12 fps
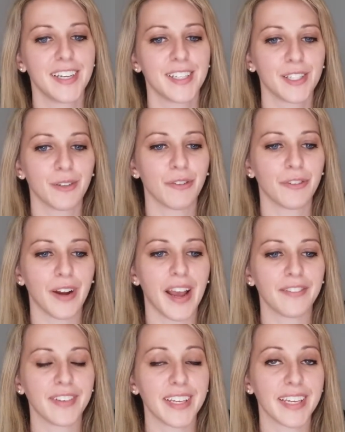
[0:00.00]
So if you're
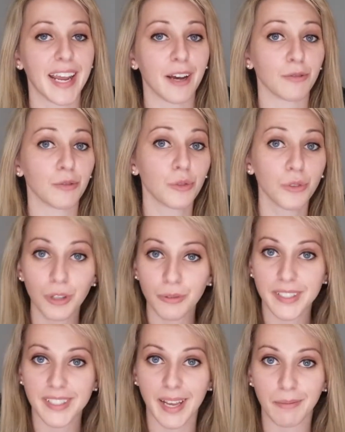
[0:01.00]
having an outdoor
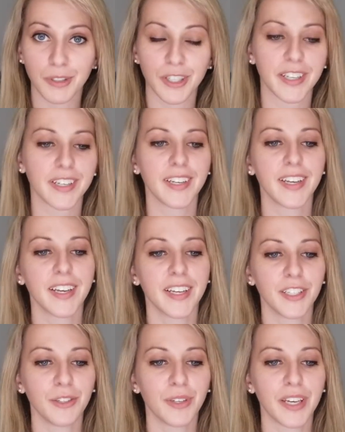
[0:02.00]
reception,
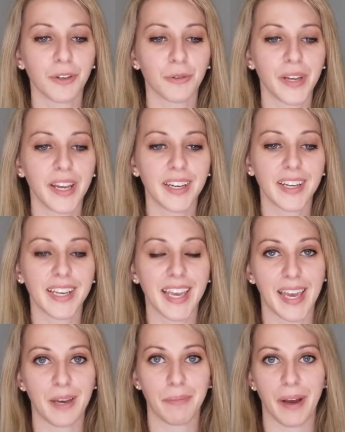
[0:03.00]
you can create a
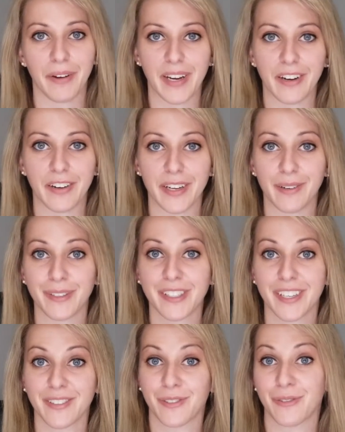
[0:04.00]
camp-out area, which
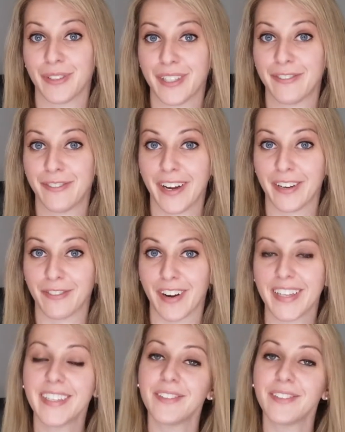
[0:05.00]
sounds really fun, right?